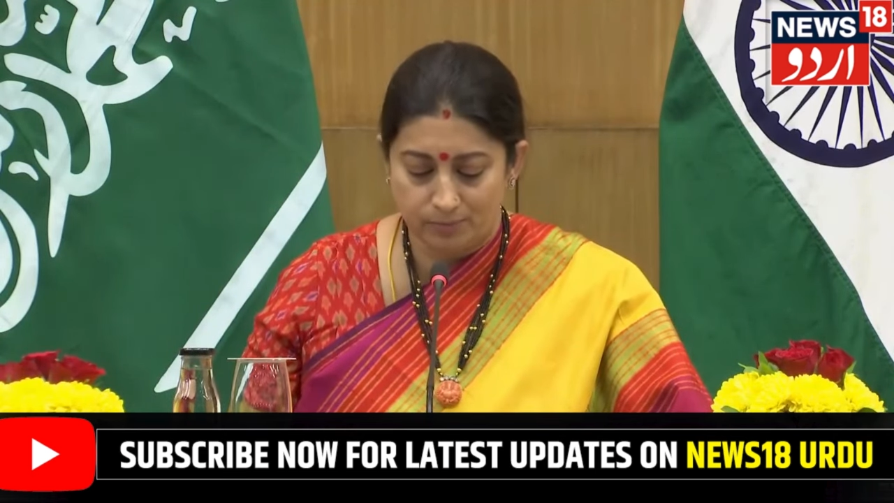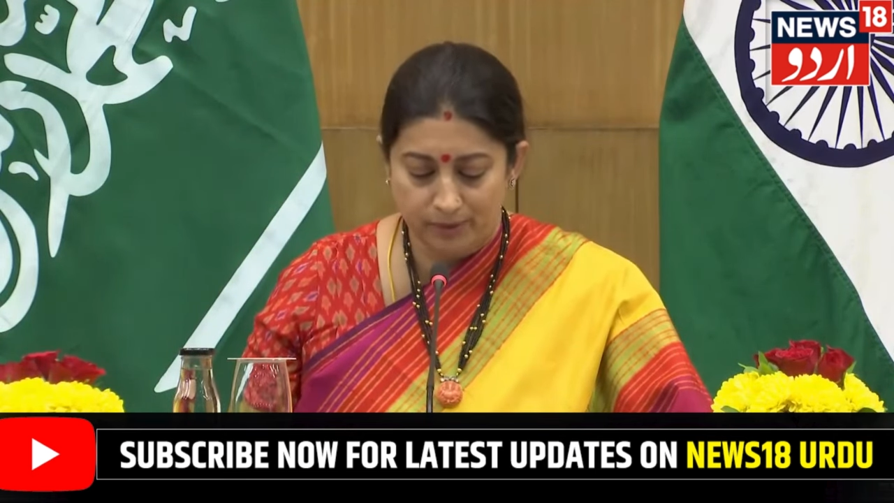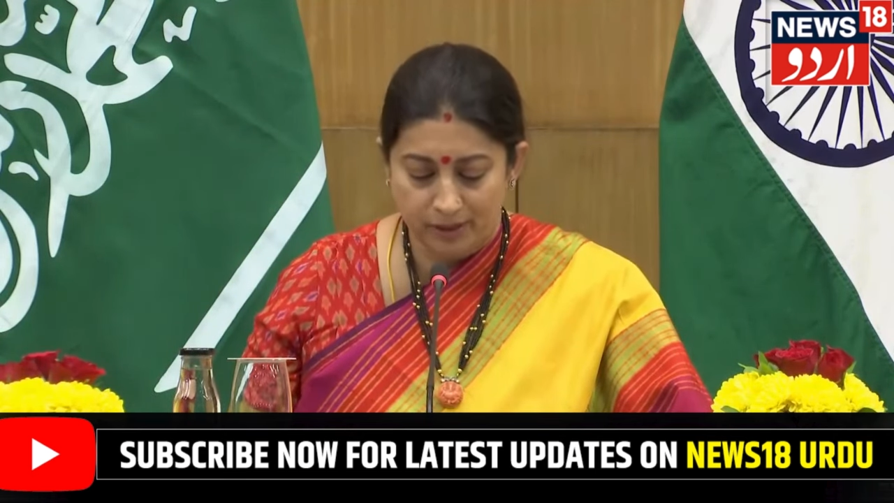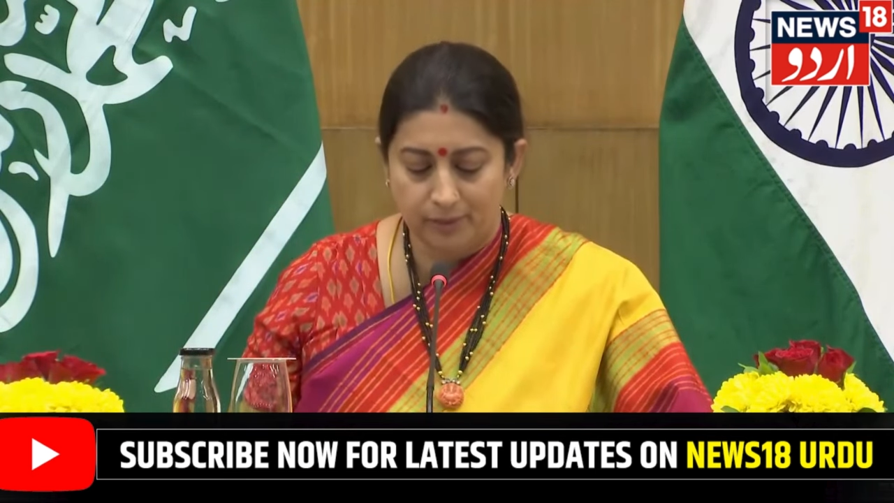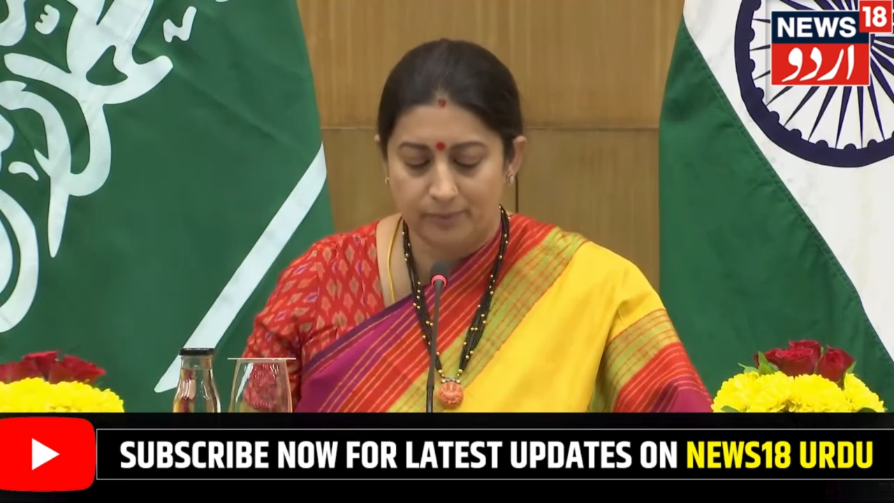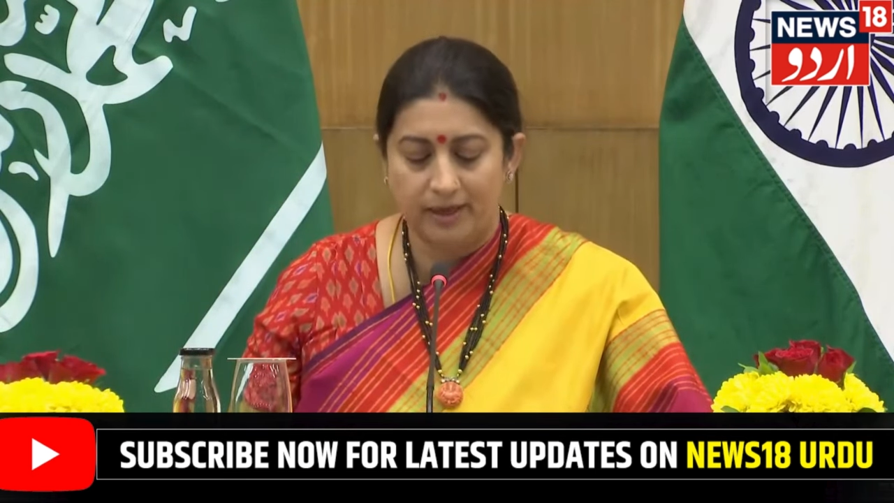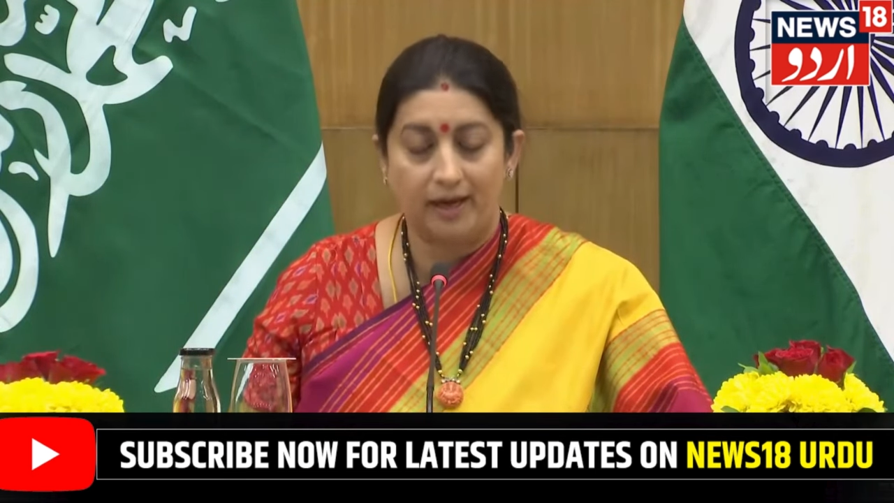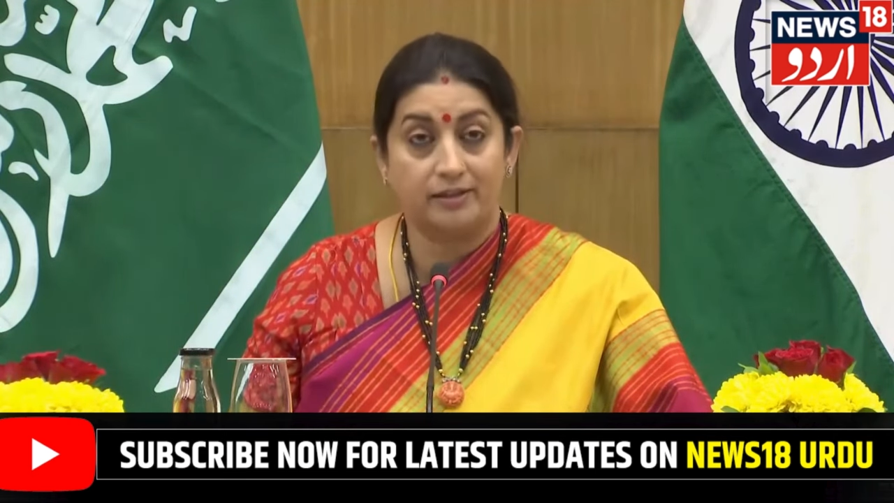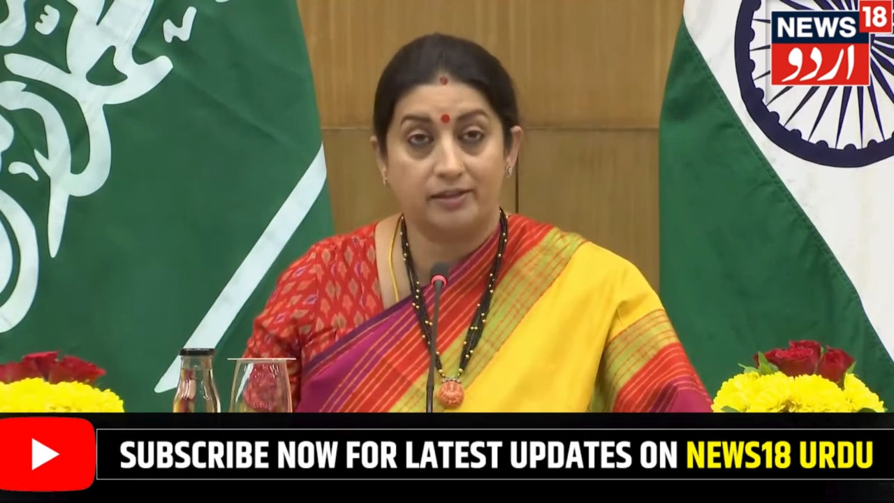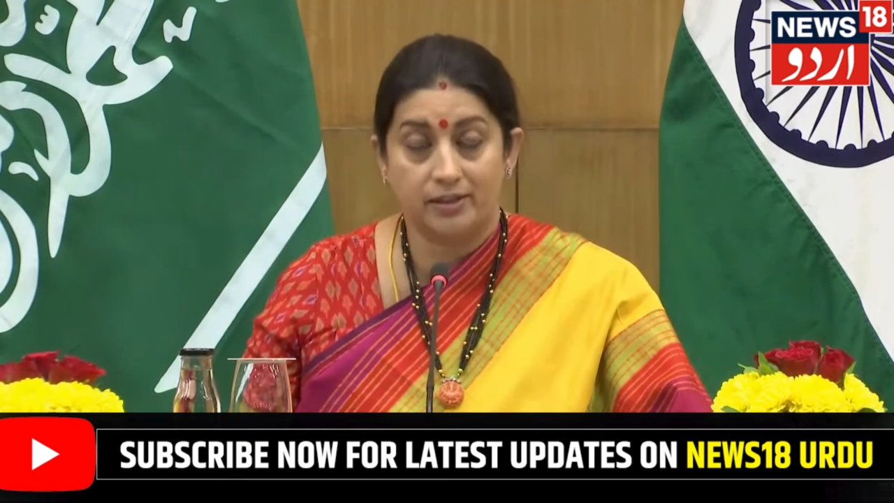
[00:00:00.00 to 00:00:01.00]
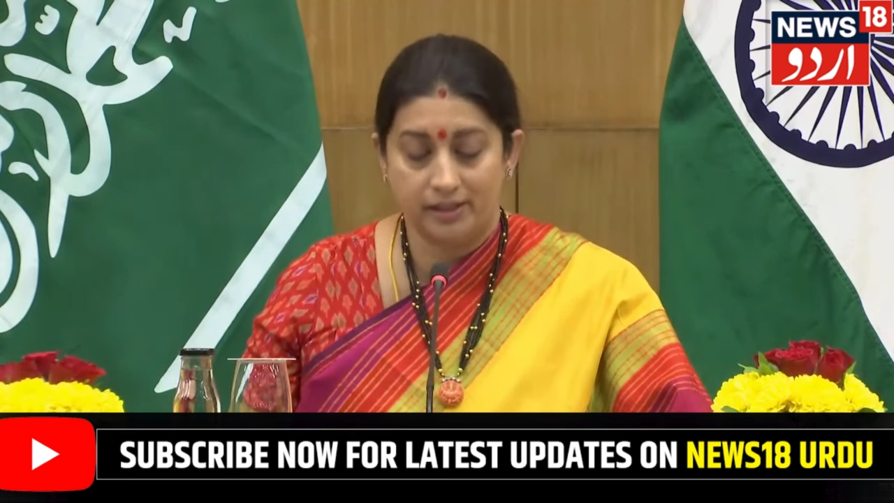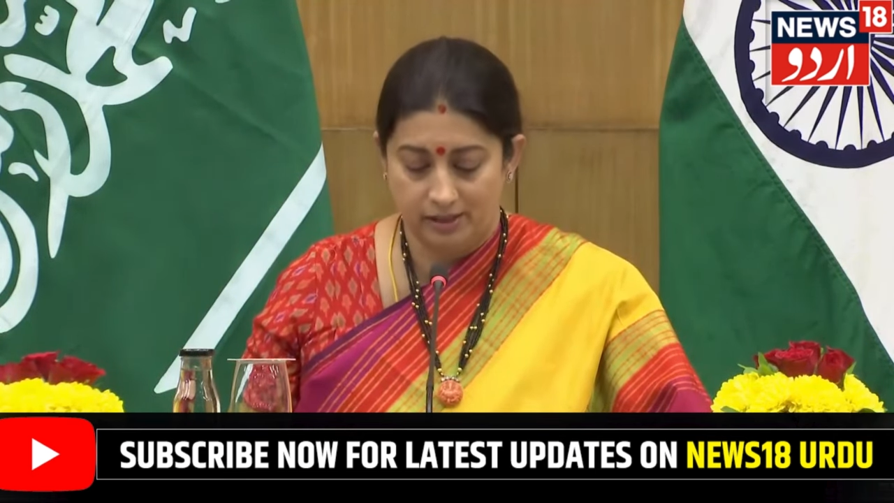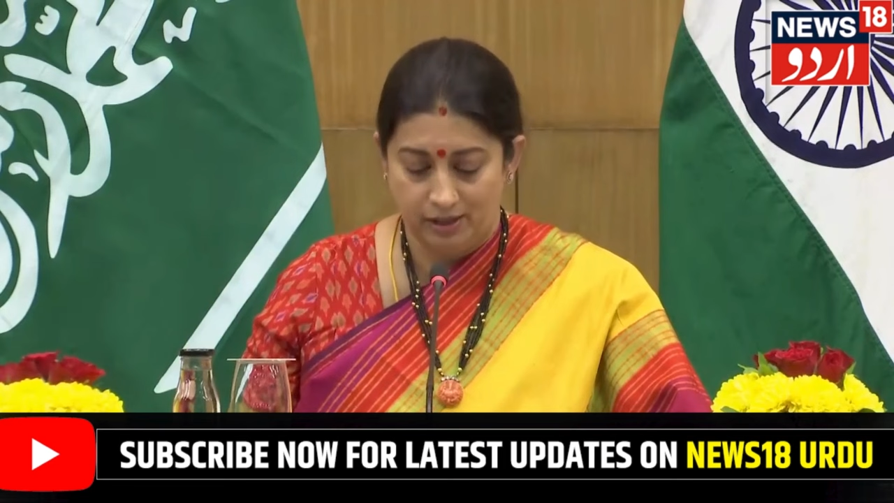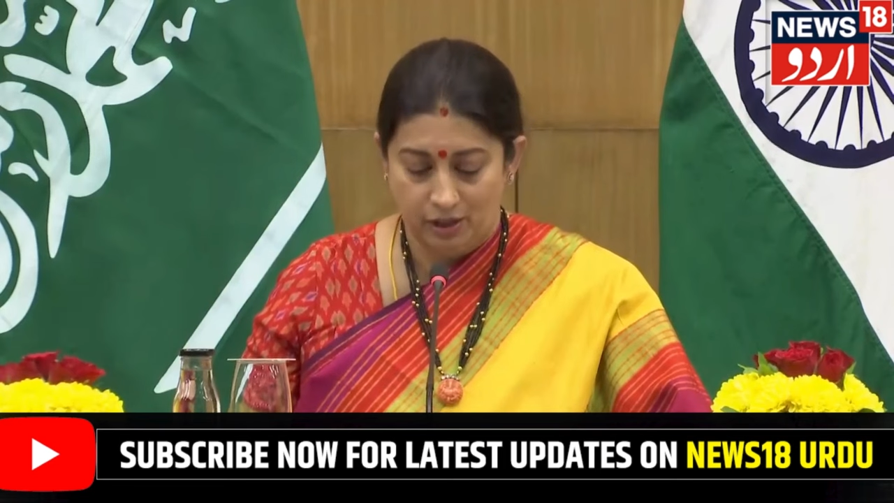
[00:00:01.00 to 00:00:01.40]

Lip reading: Mehram category,